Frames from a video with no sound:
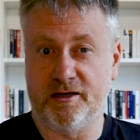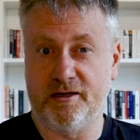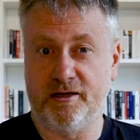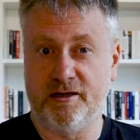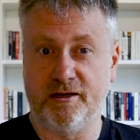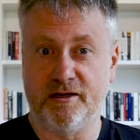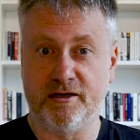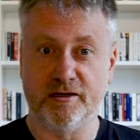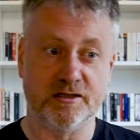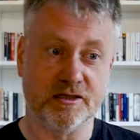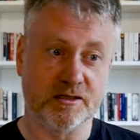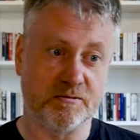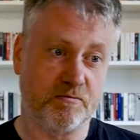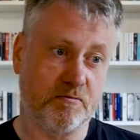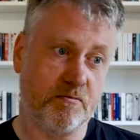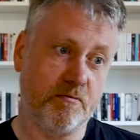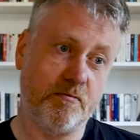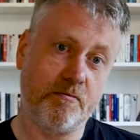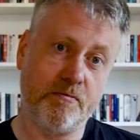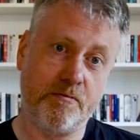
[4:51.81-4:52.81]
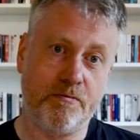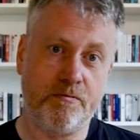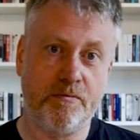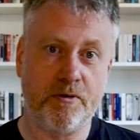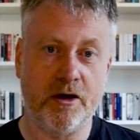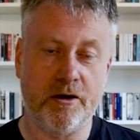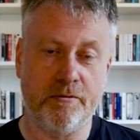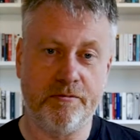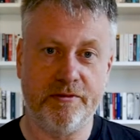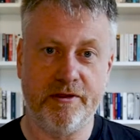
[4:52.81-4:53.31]
You can just
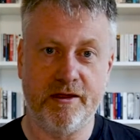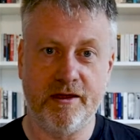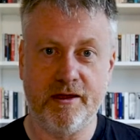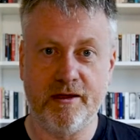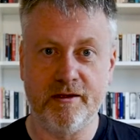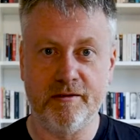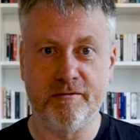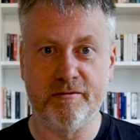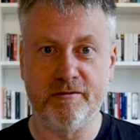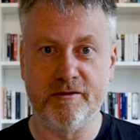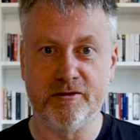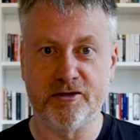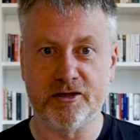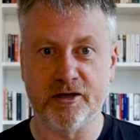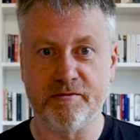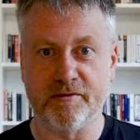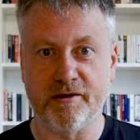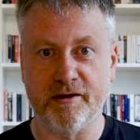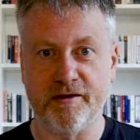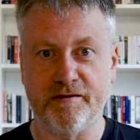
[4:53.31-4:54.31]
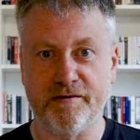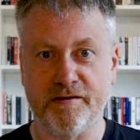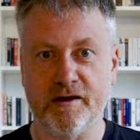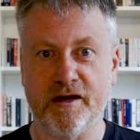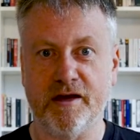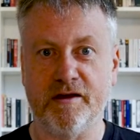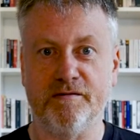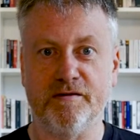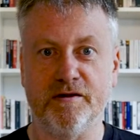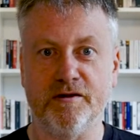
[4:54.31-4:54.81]
pop the Trip
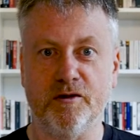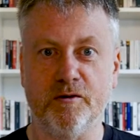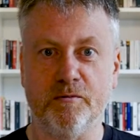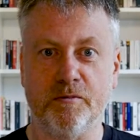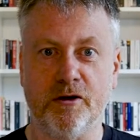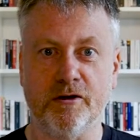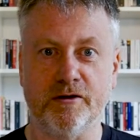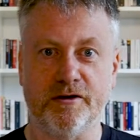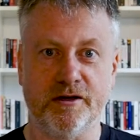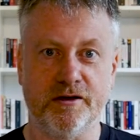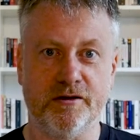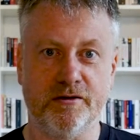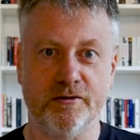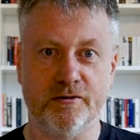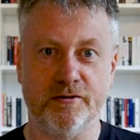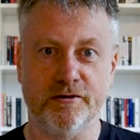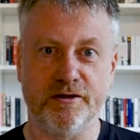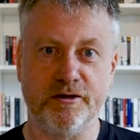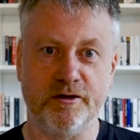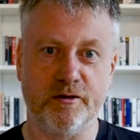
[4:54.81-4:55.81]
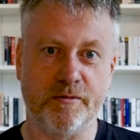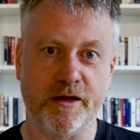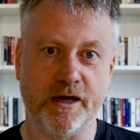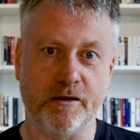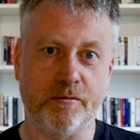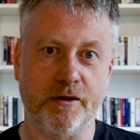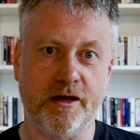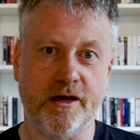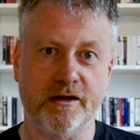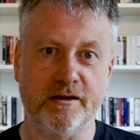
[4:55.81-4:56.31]
35 in your pocket or in your
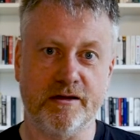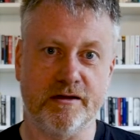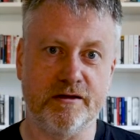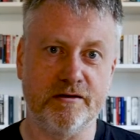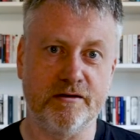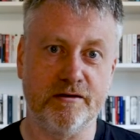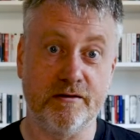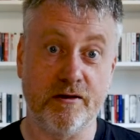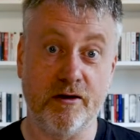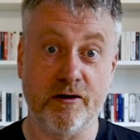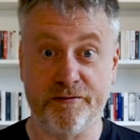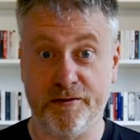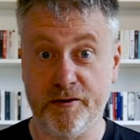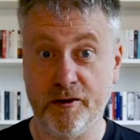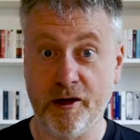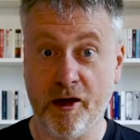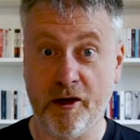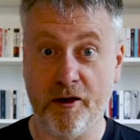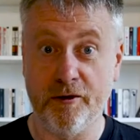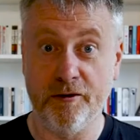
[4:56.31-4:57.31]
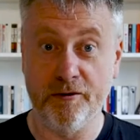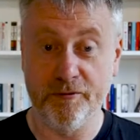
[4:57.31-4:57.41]
backpack and off you go.